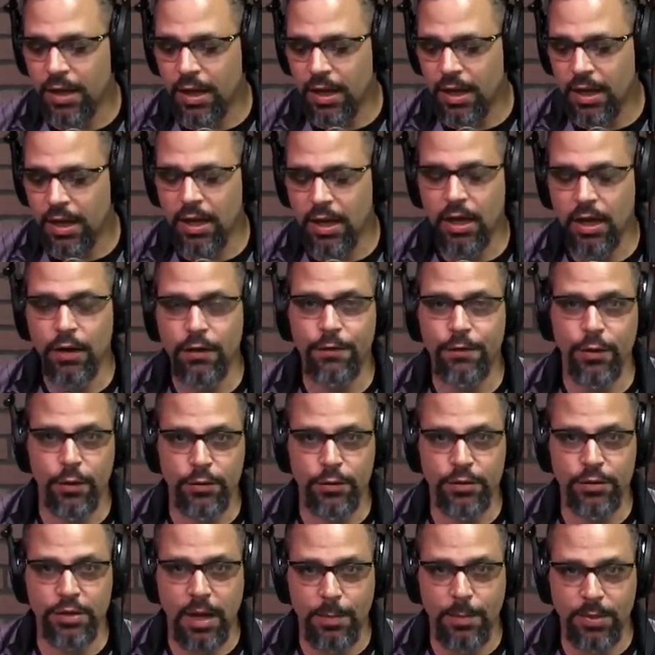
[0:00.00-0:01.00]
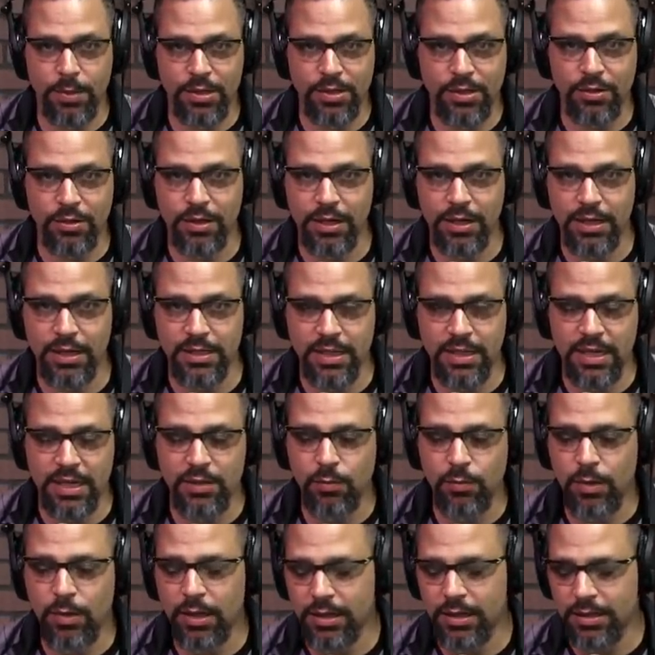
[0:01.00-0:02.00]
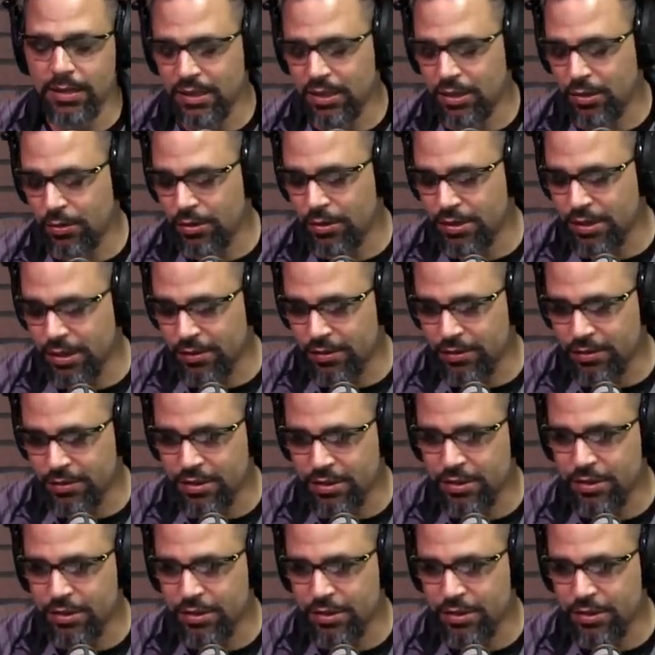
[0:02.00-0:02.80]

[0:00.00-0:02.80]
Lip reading: of those opportunities, as well as encourage others